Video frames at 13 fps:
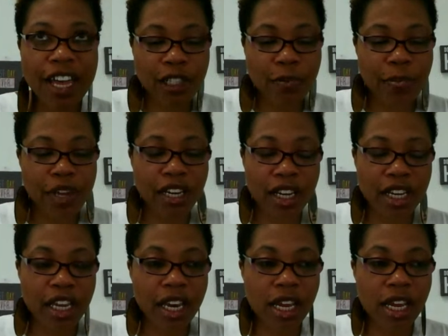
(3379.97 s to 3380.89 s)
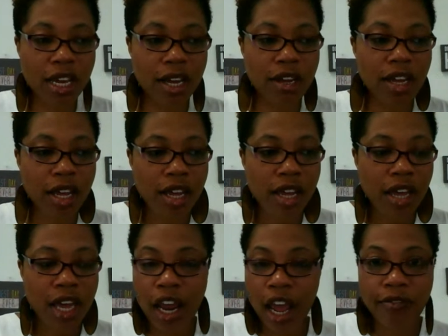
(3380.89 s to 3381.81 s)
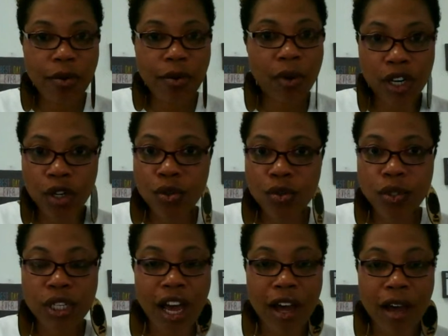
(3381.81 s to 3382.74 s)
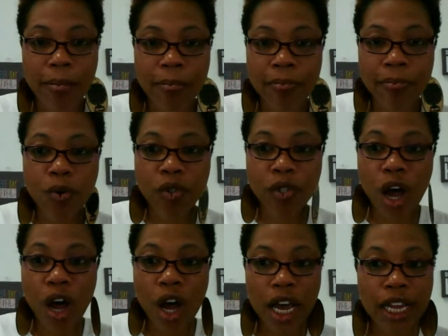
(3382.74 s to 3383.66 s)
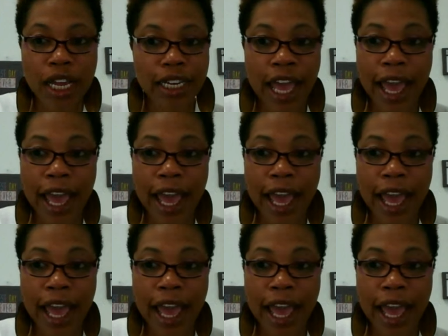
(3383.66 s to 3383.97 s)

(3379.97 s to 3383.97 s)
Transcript: has been Yakinea and everyone who's on,